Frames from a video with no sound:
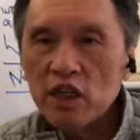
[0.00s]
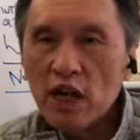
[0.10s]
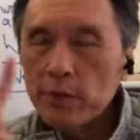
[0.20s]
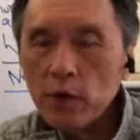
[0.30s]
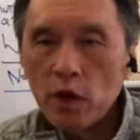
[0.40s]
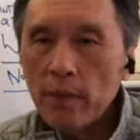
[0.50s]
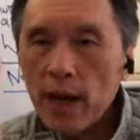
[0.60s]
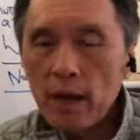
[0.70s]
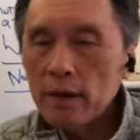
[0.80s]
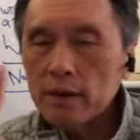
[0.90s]
Kam Yong
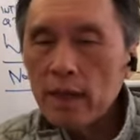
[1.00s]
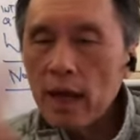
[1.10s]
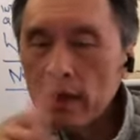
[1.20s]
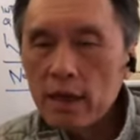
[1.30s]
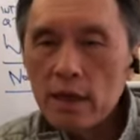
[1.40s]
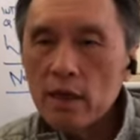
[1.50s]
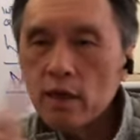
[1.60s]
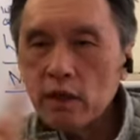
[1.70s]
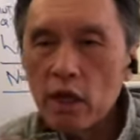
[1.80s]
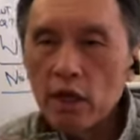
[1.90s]
Ma on tucking
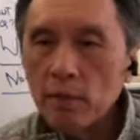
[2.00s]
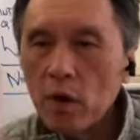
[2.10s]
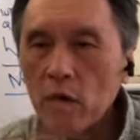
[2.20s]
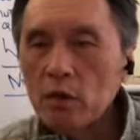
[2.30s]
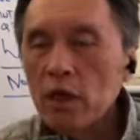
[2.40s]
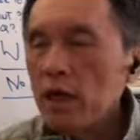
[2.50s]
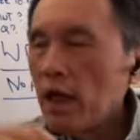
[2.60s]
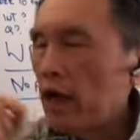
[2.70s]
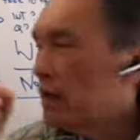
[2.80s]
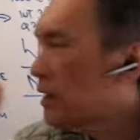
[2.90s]
your tailbone
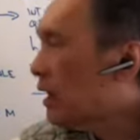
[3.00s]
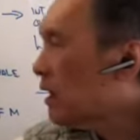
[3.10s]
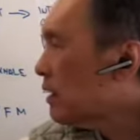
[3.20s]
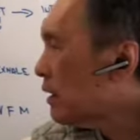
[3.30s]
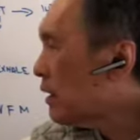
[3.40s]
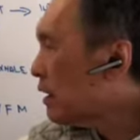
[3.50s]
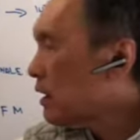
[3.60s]
and the